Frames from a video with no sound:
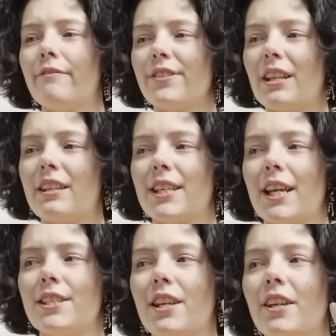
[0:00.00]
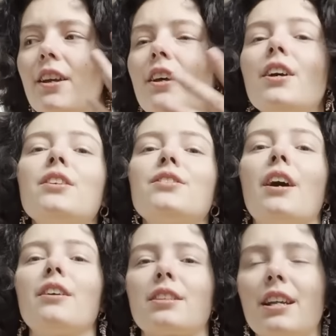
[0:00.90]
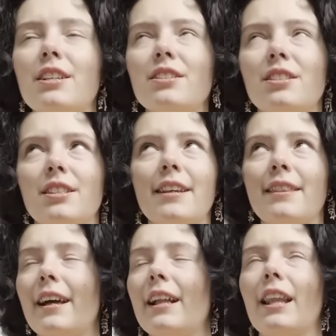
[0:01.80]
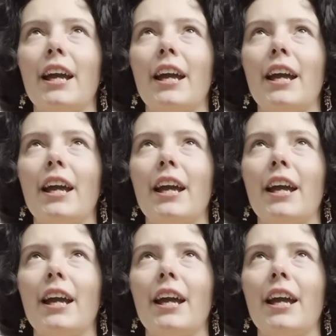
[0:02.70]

facilitating, so I was kind of just sitting there